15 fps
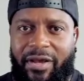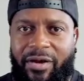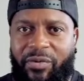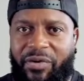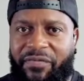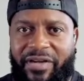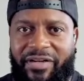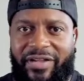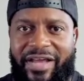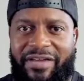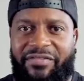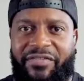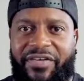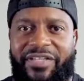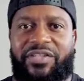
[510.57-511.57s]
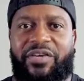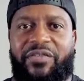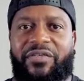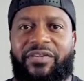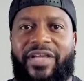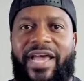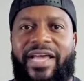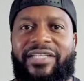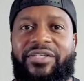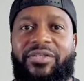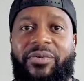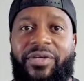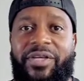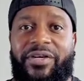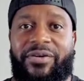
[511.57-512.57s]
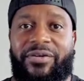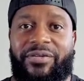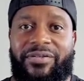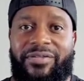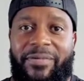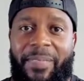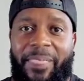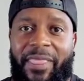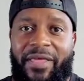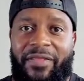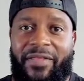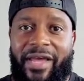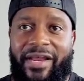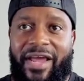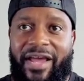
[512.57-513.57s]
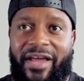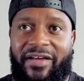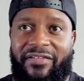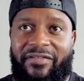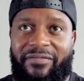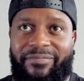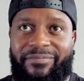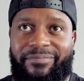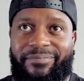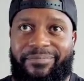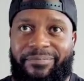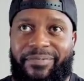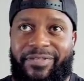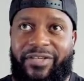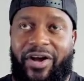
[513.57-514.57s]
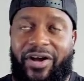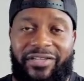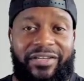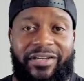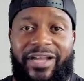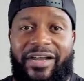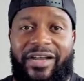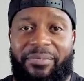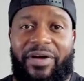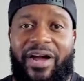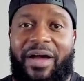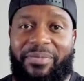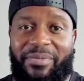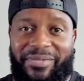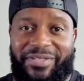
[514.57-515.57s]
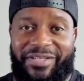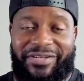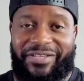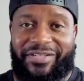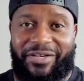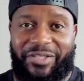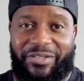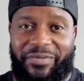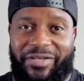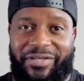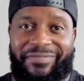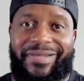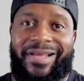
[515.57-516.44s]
We've had a lot of events over the last 2 years that have caused a lot of problems in this country,